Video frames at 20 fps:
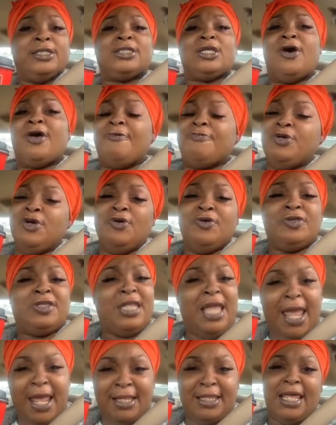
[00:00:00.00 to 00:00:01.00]
So if you
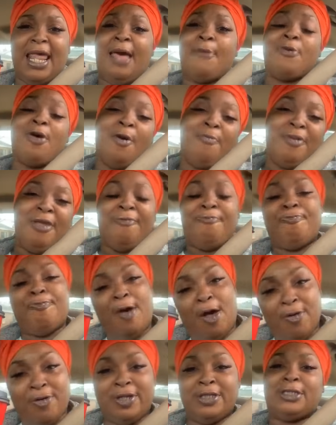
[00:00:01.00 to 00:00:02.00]
think that I'm going to be
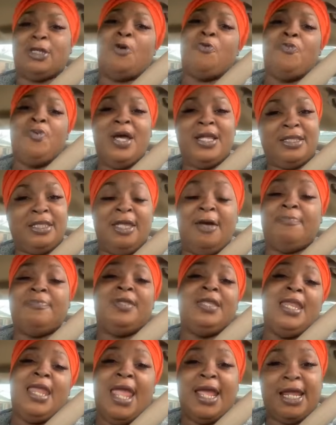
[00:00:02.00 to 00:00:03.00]
focused on what
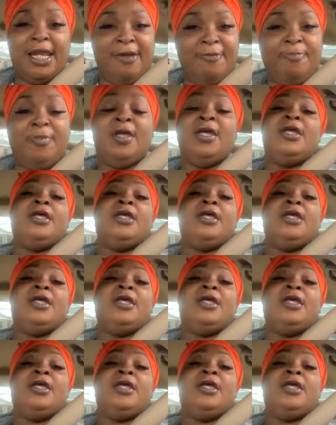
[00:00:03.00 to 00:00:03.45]
them negative